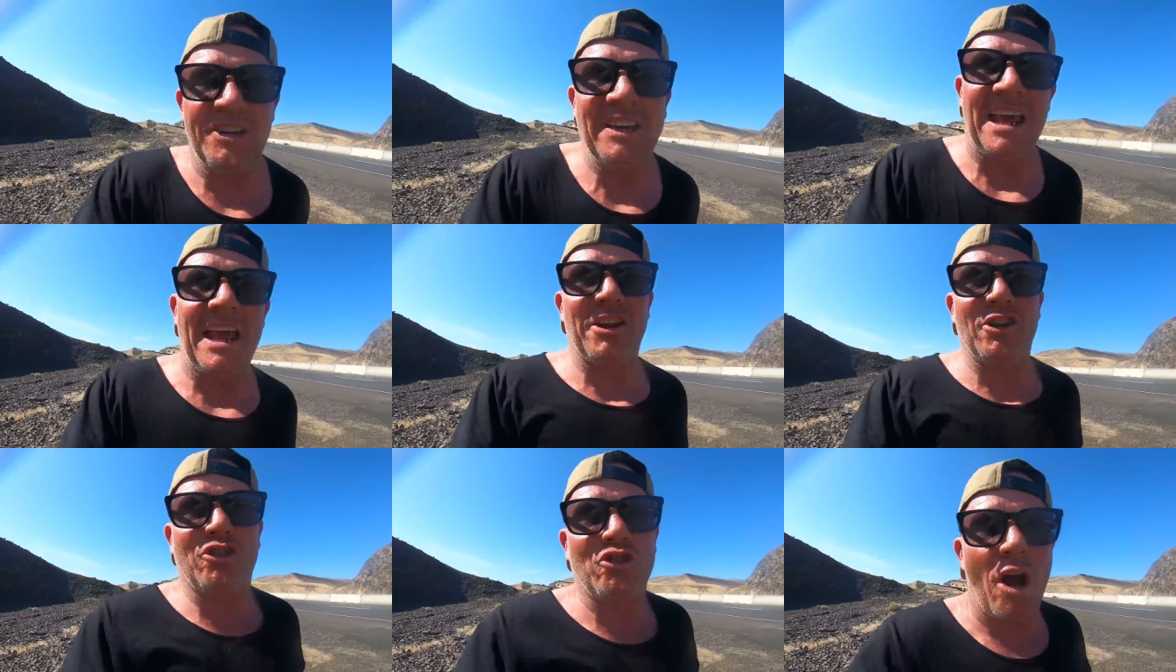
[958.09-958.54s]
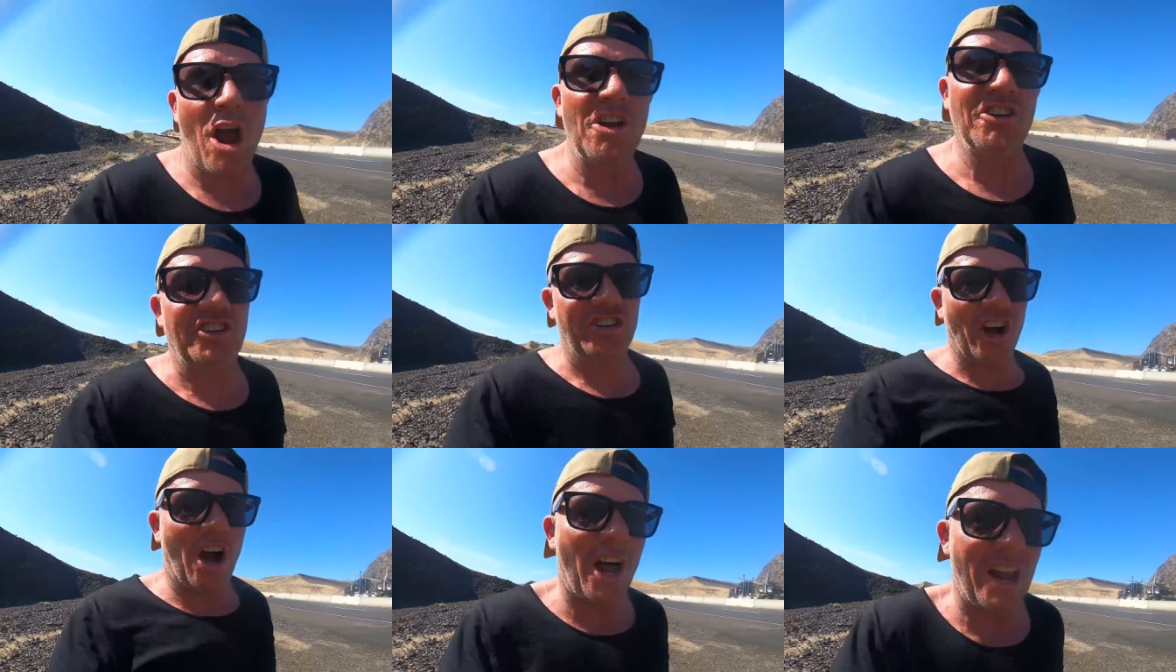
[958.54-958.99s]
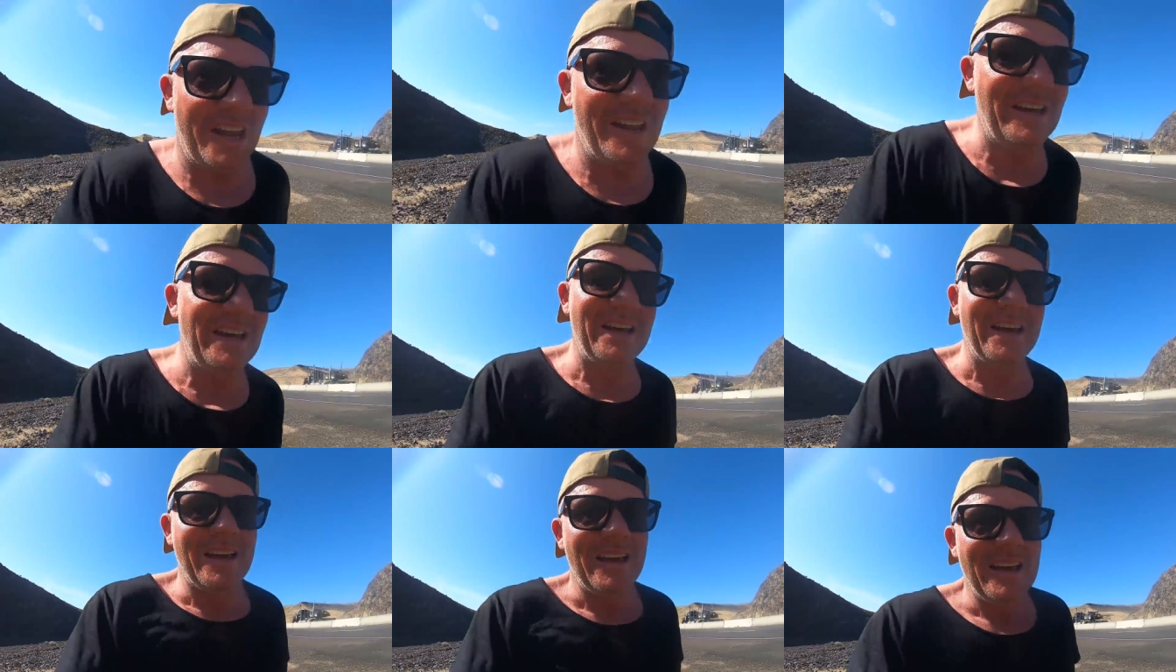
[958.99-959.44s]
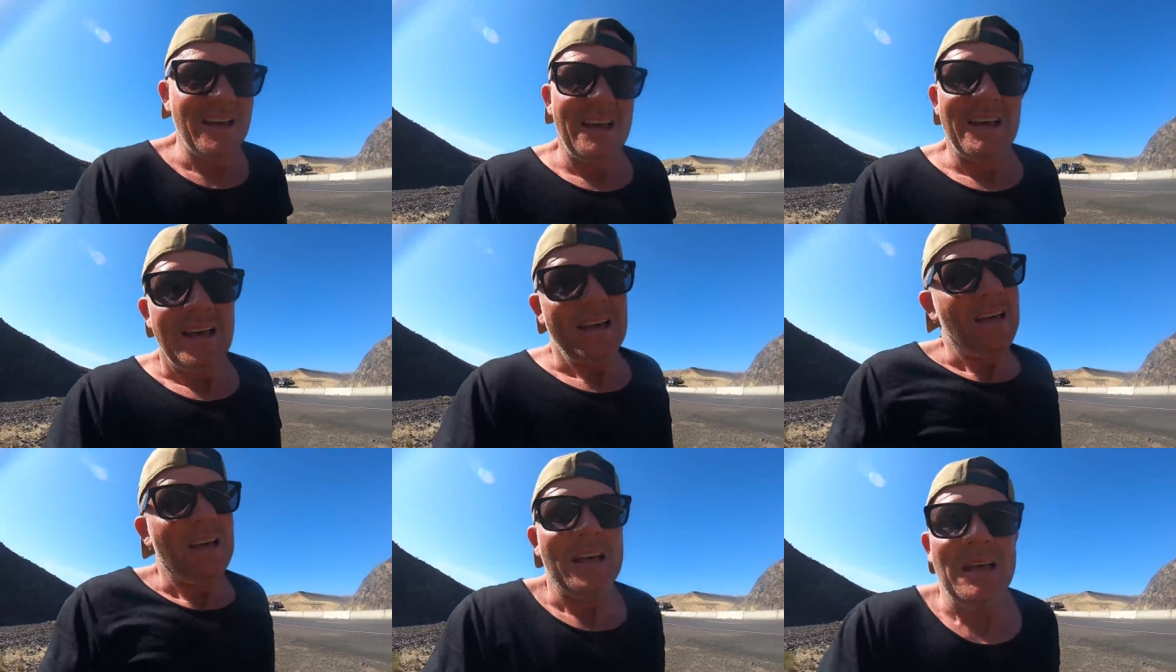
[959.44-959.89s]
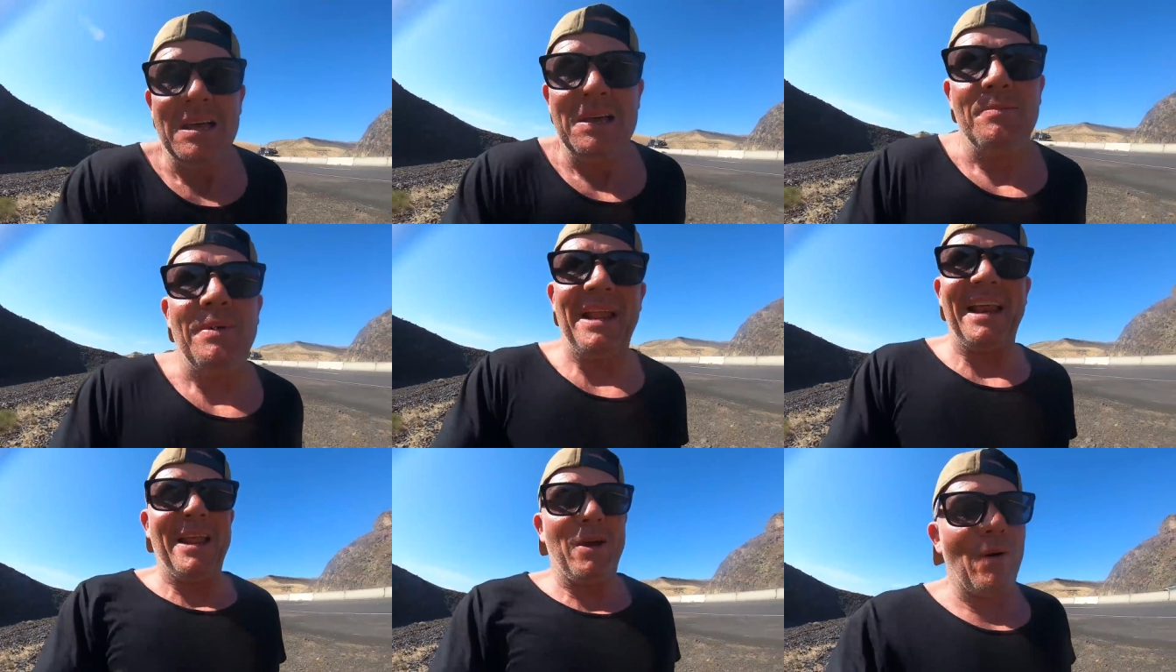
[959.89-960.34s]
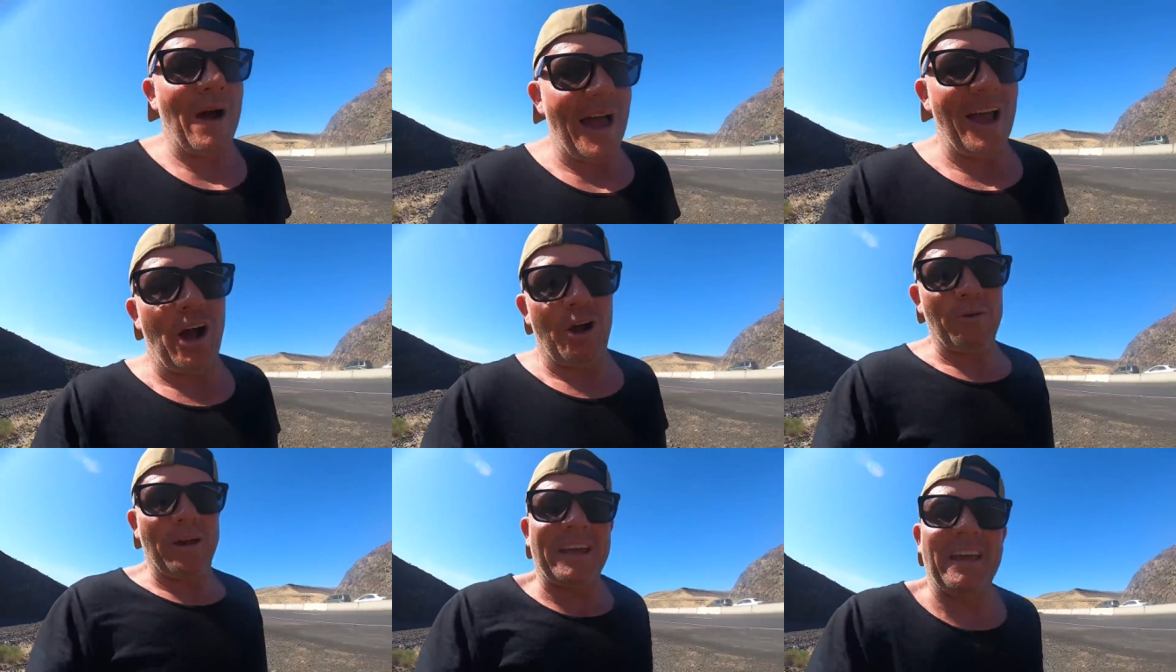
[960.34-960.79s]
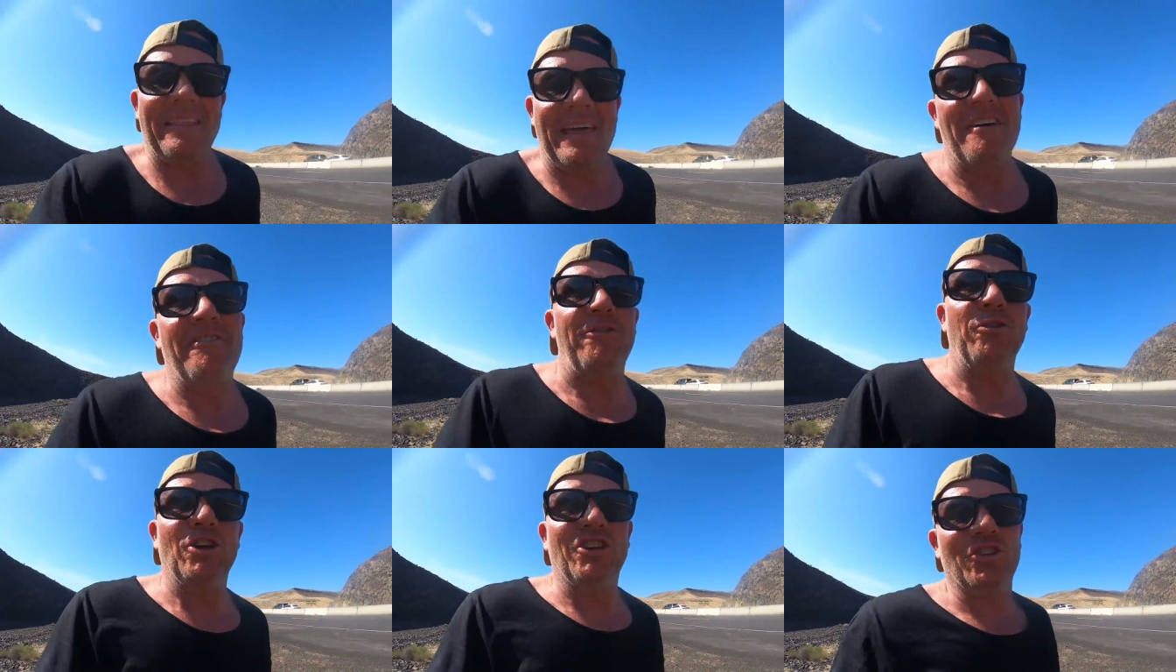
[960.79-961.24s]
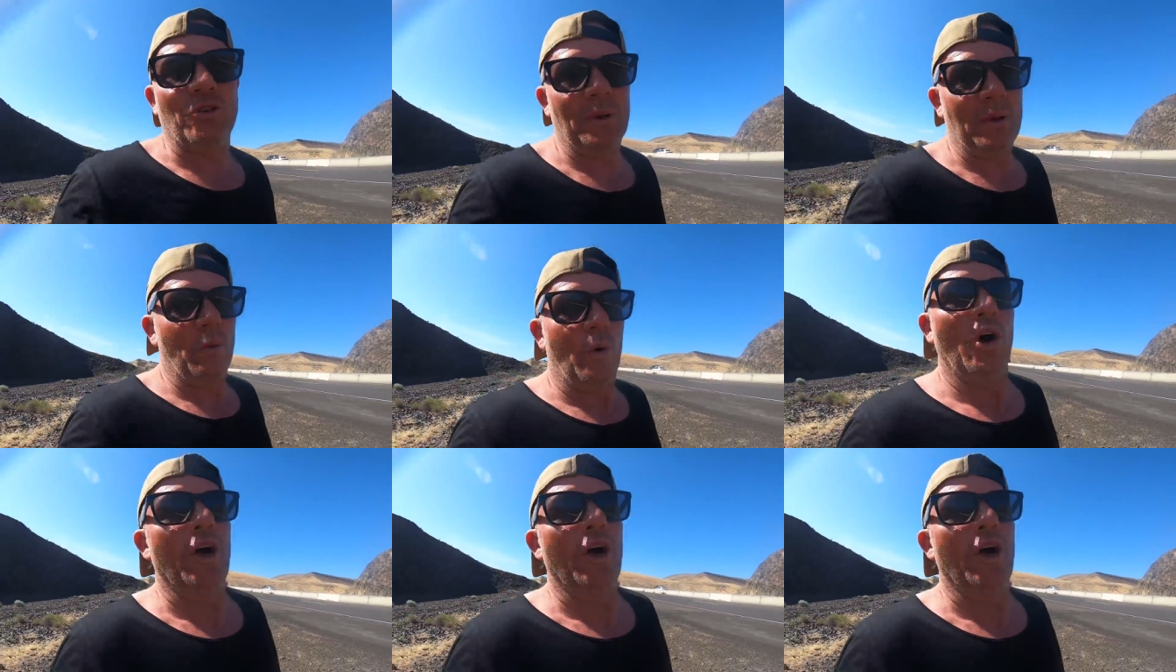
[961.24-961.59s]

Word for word: to get a drone shot but anyway I reckon that footage will be